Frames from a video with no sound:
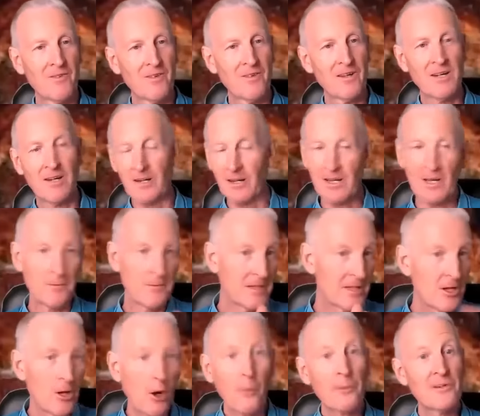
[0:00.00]
I'm going to come in
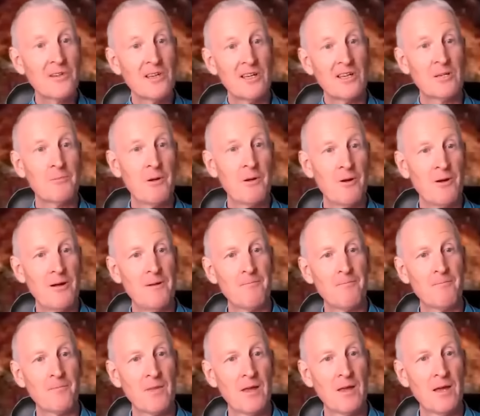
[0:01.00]
the opposite spirit
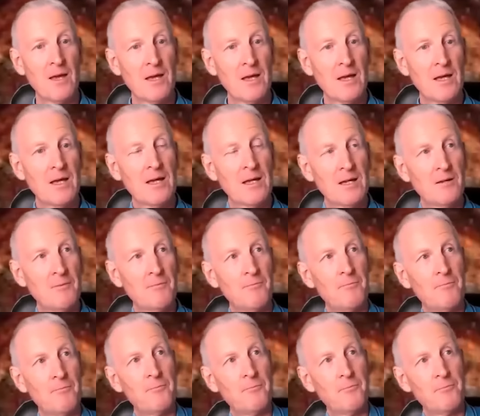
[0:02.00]

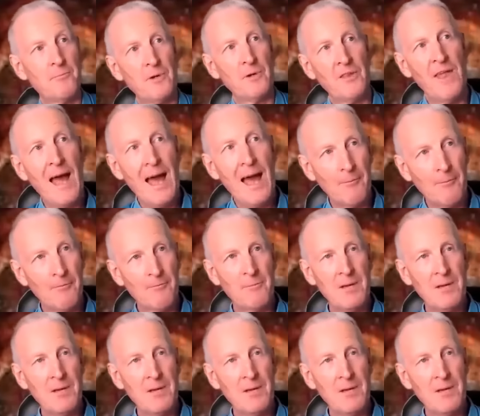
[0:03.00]
but that